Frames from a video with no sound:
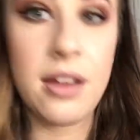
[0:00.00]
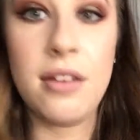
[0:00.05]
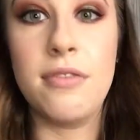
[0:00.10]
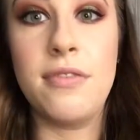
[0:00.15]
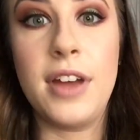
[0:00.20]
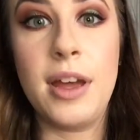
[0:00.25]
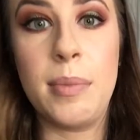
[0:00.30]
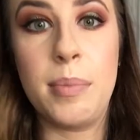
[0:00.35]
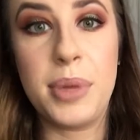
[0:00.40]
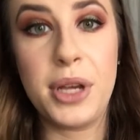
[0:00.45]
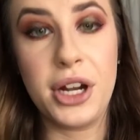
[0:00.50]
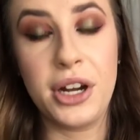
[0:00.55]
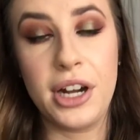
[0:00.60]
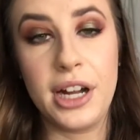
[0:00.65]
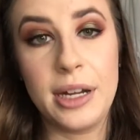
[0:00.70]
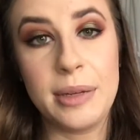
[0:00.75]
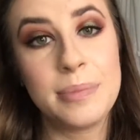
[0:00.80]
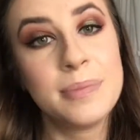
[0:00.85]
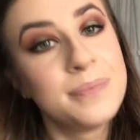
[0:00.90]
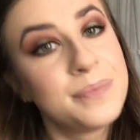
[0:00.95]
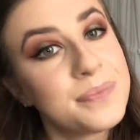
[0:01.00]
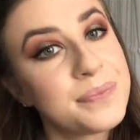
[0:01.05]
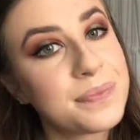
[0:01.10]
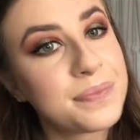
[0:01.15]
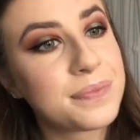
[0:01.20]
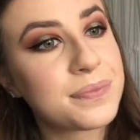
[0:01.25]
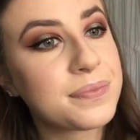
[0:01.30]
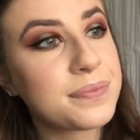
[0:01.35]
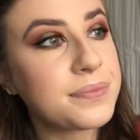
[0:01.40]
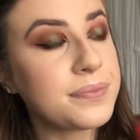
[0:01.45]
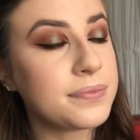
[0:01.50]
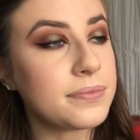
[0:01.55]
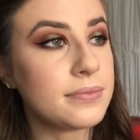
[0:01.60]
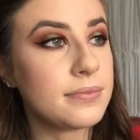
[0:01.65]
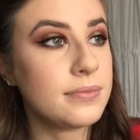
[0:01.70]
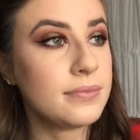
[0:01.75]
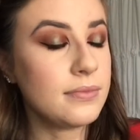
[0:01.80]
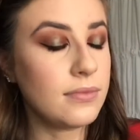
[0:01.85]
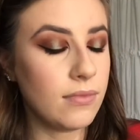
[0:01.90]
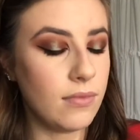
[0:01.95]
Vampira.
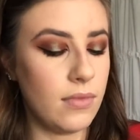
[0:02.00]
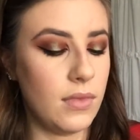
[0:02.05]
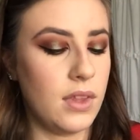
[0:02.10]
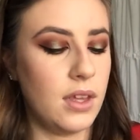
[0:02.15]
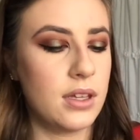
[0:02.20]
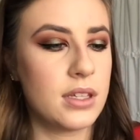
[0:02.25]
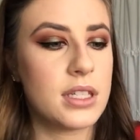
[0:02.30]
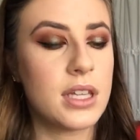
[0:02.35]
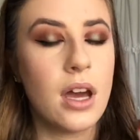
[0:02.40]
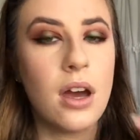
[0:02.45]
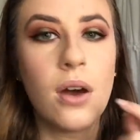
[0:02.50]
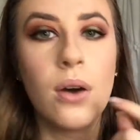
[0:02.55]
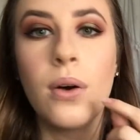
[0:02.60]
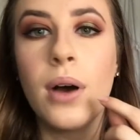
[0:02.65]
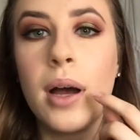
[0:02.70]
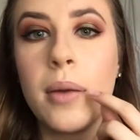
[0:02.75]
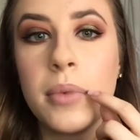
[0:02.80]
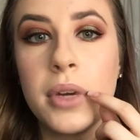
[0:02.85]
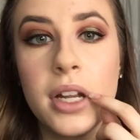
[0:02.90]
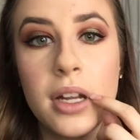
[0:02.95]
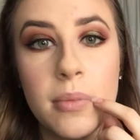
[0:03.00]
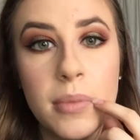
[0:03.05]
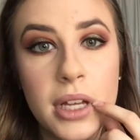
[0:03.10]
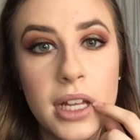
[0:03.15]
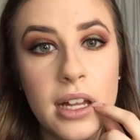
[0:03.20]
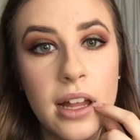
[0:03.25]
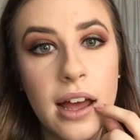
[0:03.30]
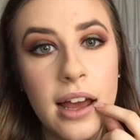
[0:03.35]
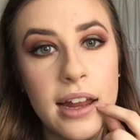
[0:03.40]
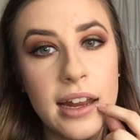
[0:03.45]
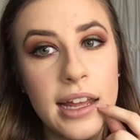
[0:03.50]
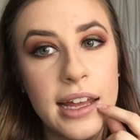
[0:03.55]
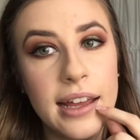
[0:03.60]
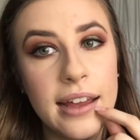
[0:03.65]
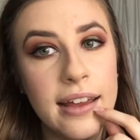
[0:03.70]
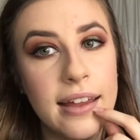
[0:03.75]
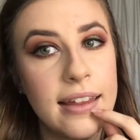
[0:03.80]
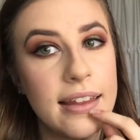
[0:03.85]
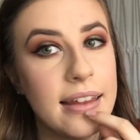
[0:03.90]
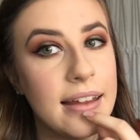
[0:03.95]
So I'm going to be
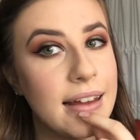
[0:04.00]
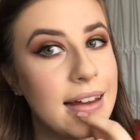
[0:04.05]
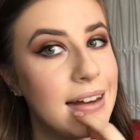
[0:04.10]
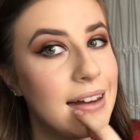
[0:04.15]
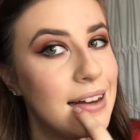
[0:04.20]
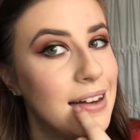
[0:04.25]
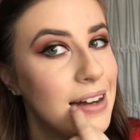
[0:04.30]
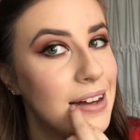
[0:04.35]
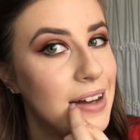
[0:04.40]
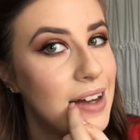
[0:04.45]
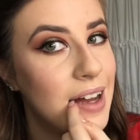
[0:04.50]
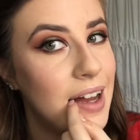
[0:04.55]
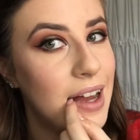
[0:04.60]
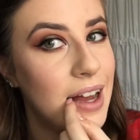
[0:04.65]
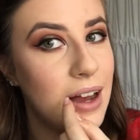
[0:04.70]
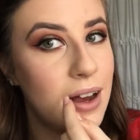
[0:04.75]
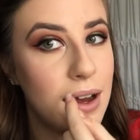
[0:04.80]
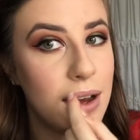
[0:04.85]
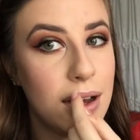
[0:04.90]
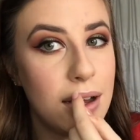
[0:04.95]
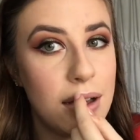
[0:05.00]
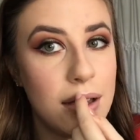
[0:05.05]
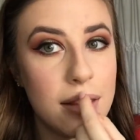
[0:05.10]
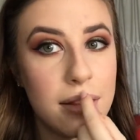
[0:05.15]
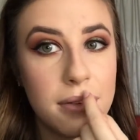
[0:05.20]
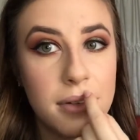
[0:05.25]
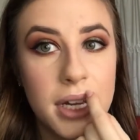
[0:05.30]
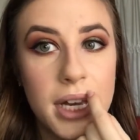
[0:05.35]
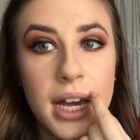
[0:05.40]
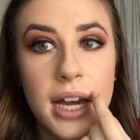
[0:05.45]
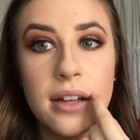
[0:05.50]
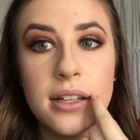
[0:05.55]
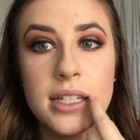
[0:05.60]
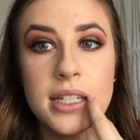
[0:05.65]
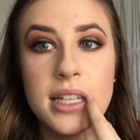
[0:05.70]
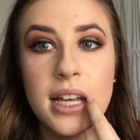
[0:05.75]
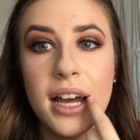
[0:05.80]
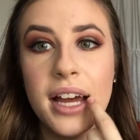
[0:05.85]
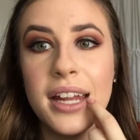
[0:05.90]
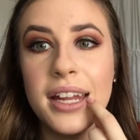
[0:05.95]
lining all the way
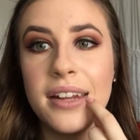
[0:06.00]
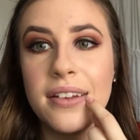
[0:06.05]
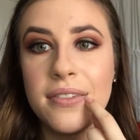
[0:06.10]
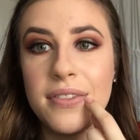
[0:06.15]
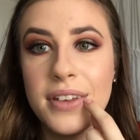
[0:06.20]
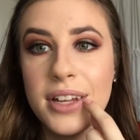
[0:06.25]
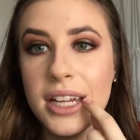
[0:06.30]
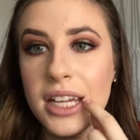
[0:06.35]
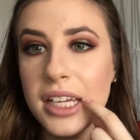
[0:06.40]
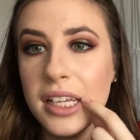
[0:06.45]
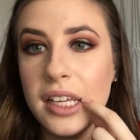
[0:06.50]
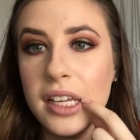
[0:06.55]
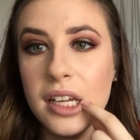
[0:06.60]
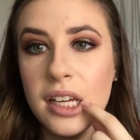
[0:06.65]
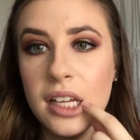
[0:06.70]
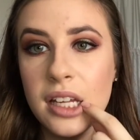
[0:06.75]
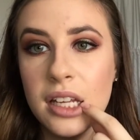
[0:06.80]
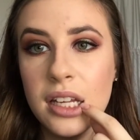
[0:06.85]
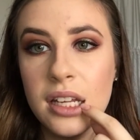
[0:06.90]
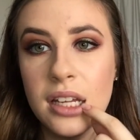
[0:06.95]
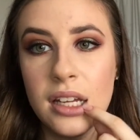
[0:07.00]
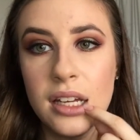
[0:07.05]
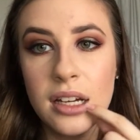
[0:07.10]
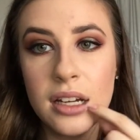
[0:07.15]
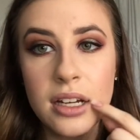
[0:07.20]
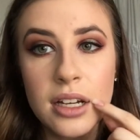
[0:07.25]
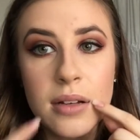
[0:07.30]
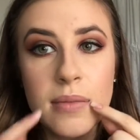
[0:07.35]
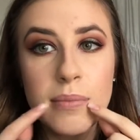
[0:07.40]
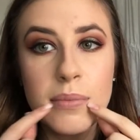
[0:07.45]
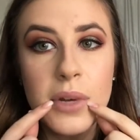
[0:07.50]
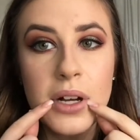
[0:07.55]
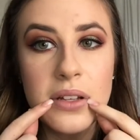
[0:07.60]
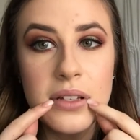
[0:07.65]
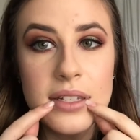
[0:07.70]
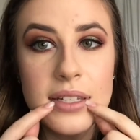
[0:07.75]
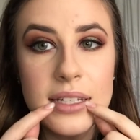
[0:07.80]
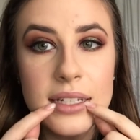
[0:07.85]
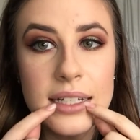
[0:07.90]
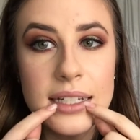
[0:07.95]
outside and filling in
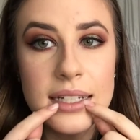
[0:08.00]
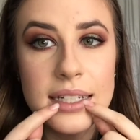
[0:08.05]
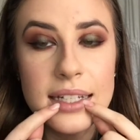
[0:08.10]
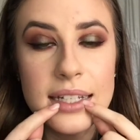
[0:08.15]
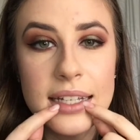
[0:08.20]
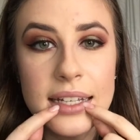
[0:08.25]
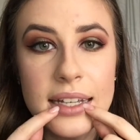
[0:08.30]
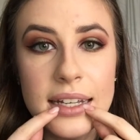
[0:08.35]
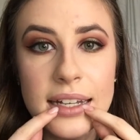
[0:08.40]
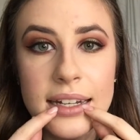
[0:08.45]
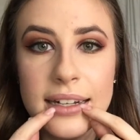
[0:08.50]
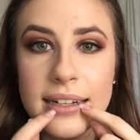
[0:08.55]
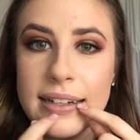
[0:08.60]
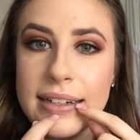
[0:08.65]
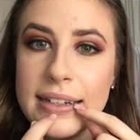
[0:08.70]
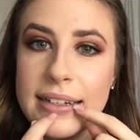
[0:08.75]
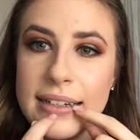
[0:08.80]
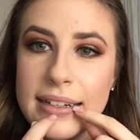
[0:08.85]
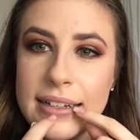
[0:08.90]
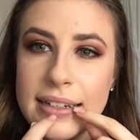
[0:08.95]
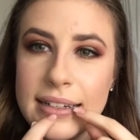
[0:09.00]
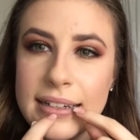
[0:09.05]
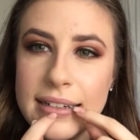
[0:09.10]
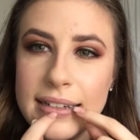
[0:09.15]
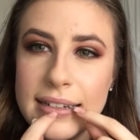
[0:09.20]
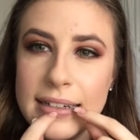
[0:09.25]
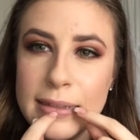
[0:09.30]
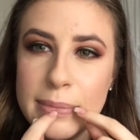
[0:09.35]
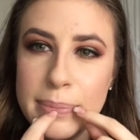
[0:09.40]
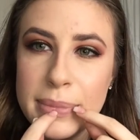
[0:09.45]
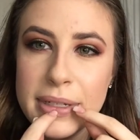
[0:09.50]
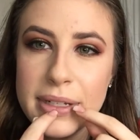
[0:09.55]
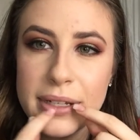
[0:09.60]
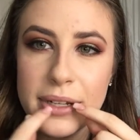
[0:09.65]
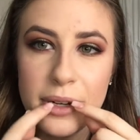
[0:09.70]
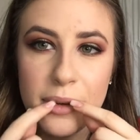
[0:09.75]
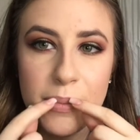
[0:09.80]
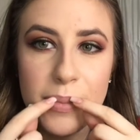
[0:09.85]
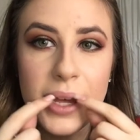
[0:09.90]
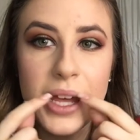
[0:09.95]
mostly to here and up a
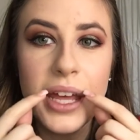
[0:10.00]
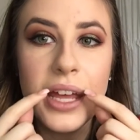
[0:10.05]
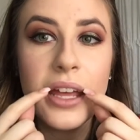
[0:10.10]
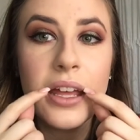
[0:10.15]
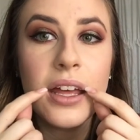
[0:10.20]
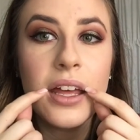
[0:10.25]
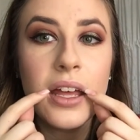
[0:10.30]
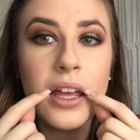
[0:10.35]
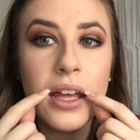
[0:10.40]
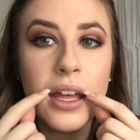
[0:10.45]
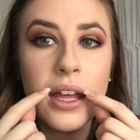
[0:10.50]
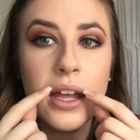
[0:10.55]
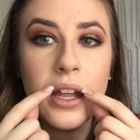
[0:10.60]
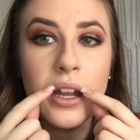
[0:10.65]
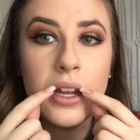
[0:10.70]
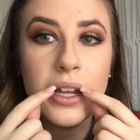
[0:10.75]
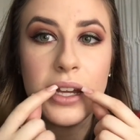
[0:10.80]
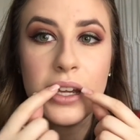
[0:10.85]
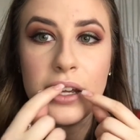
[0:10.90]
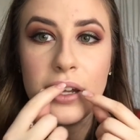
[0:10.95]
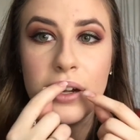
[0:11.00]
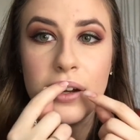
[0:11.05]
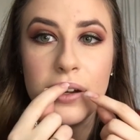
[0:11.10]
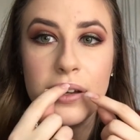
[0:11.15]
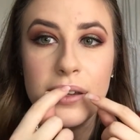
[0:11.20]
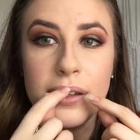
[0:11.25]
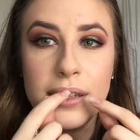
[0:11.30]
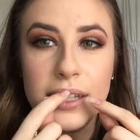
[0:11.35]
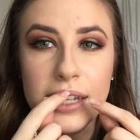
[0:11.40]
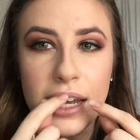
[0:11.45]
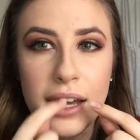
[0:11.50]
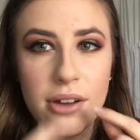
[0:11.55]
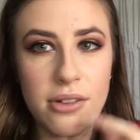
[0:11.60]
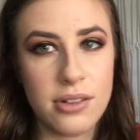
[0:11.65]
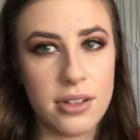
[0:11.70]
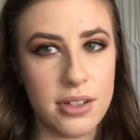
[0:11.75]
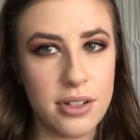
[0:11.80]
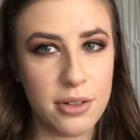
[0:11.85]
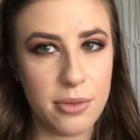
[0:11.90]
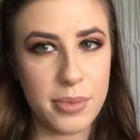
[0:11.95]
little bit and here and down a
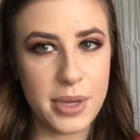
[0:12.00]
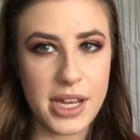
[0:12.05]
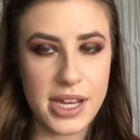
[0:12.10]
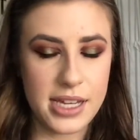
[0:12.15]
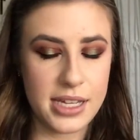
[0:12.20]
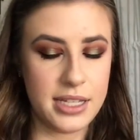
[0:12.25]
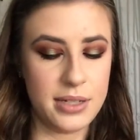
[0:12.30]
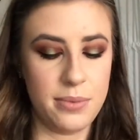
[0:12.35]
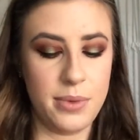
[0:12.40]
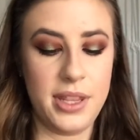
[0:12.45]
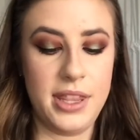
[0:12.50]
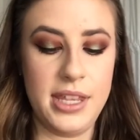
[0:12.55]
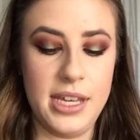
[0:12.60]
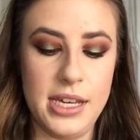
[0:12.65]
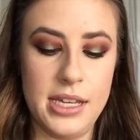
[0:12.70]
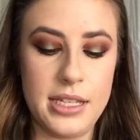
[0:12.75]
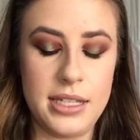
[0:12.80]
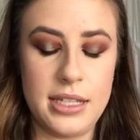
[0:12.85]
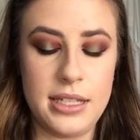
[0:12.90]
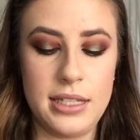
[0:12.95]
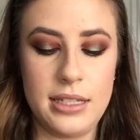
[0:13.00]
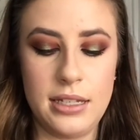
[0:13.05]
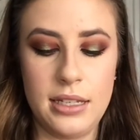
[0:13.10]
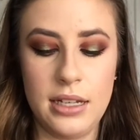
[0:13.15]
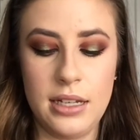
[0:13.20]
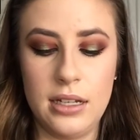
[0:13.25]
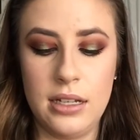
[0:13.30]
little bit with this.